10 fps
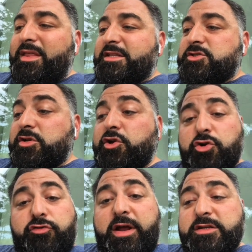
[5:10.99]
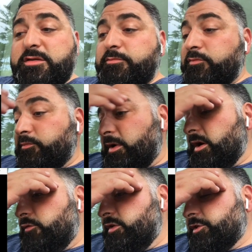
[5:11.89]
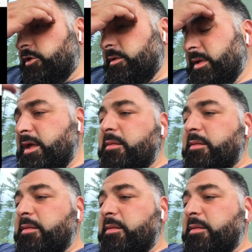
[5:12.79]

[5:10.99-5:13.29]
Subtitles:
That's your greatest return.